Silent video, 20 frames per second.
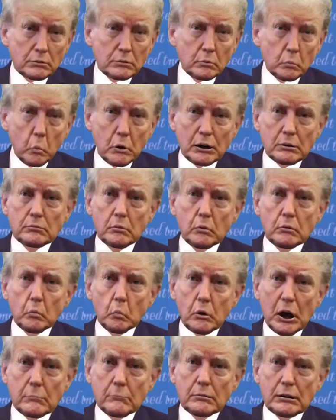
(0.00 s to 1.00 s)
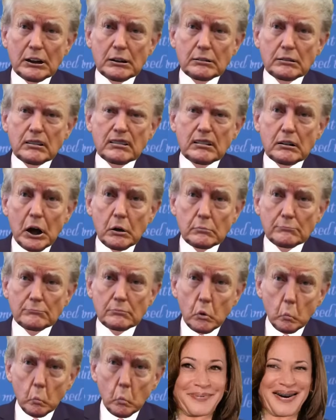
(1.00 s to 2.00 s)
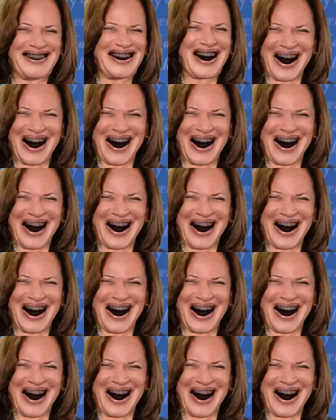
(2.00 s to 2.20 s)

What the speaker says: Why don't you try being yourself for once?